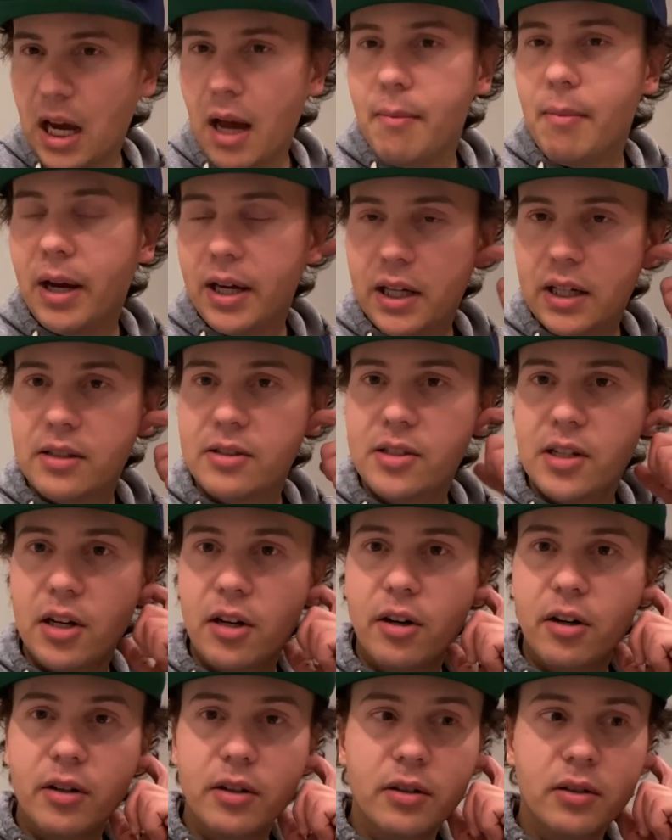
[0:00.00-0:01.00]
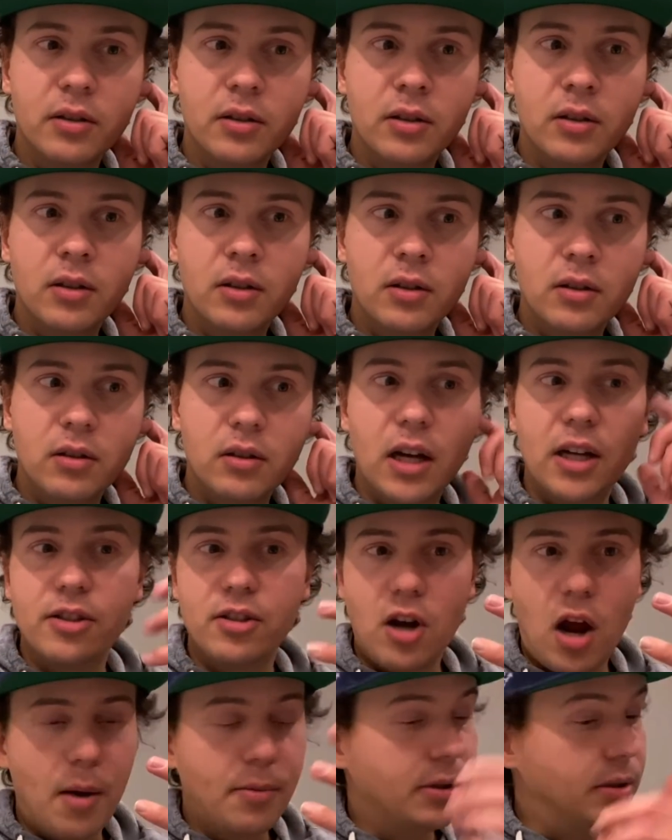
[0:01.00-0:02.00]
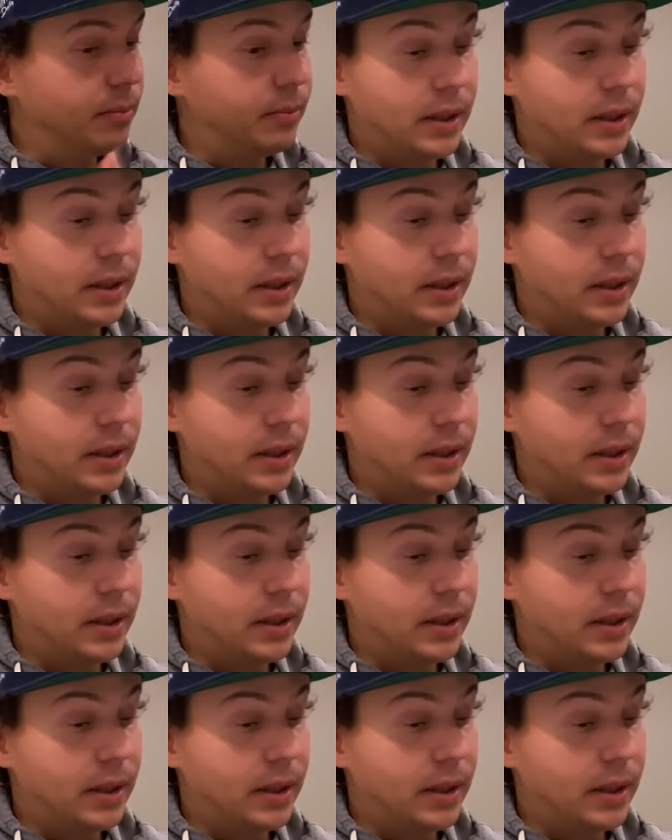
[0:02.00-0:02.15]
I might consider as an option.